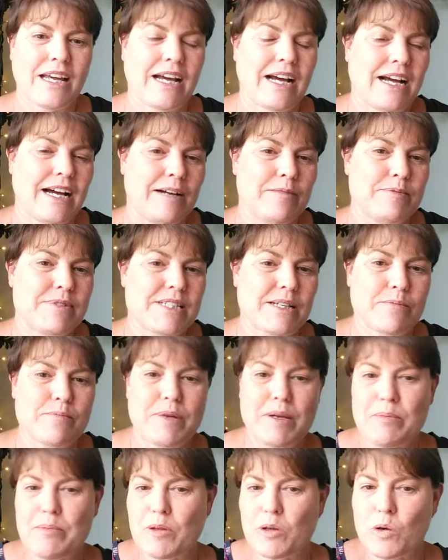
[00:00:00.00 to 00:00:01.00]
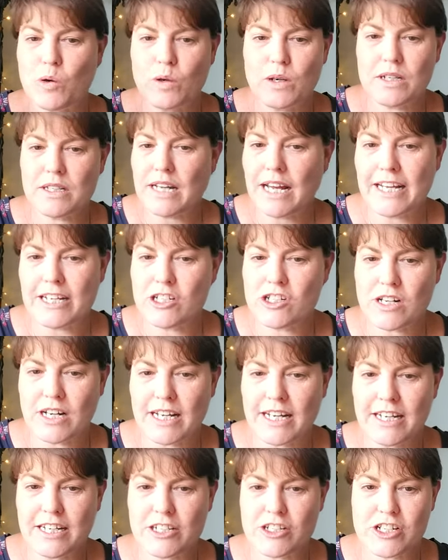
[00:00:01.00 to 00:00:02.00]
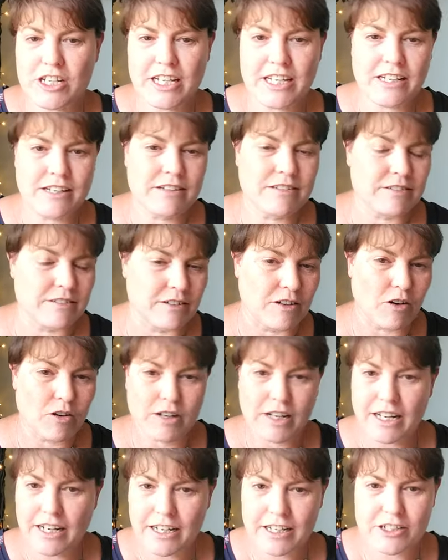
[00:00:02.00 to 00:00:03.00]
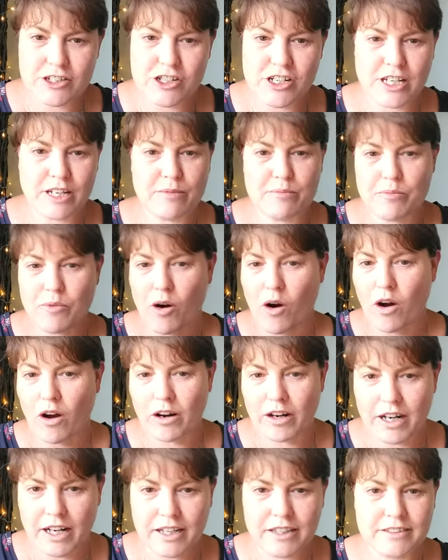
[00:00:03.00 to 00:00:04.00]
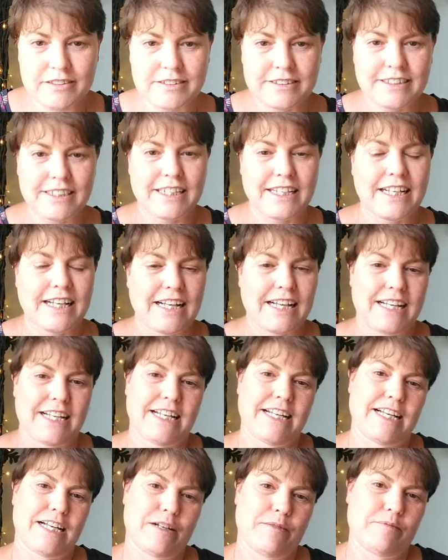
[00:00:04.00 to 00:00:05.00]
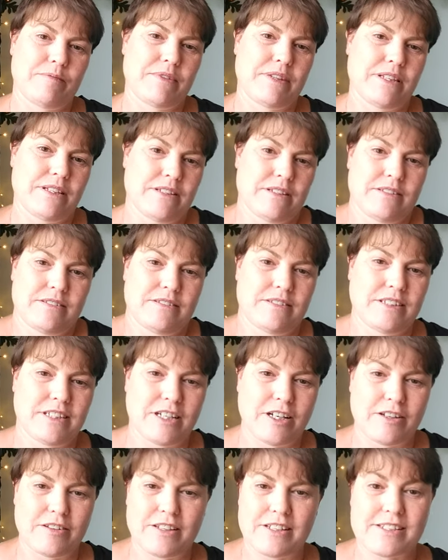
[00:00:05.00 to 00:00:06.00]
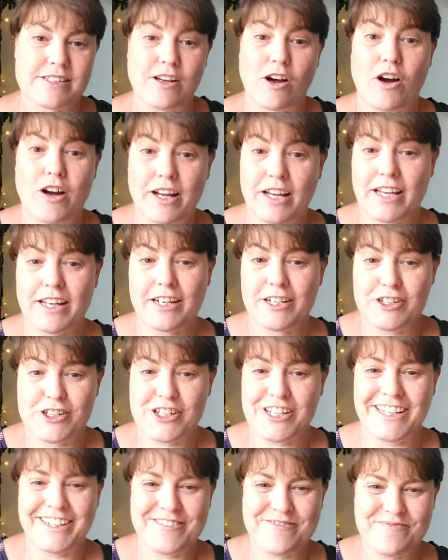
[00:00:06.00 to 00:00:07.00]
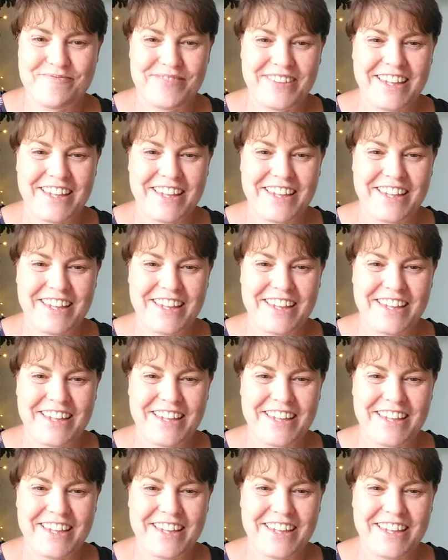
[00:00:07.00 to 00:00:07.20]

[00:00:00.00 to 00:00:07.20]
Um, some people call it angel energy, God energy, prana, um, the you know the sky energy,